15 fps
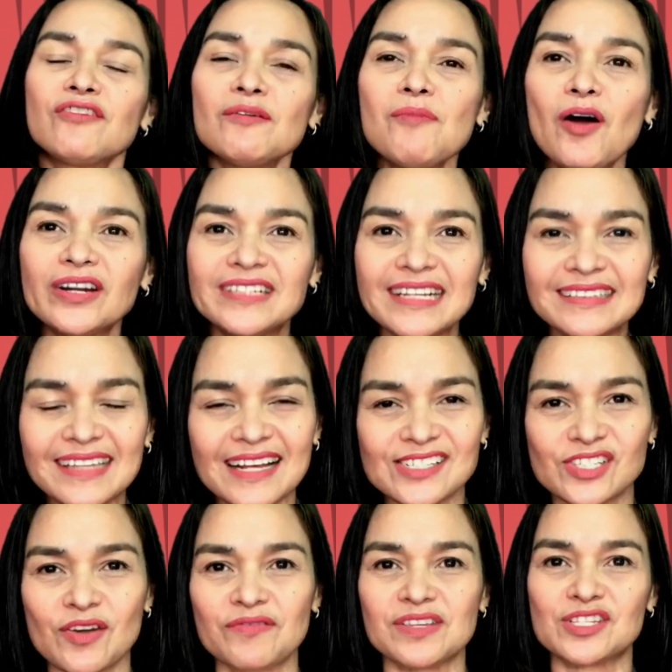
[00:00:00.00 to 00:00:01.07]
For more
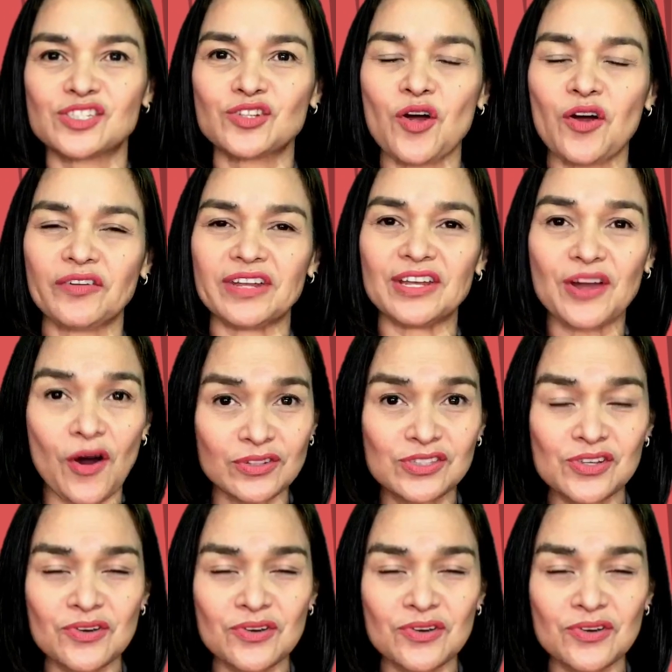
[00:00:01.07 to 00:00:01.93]
details of this story, go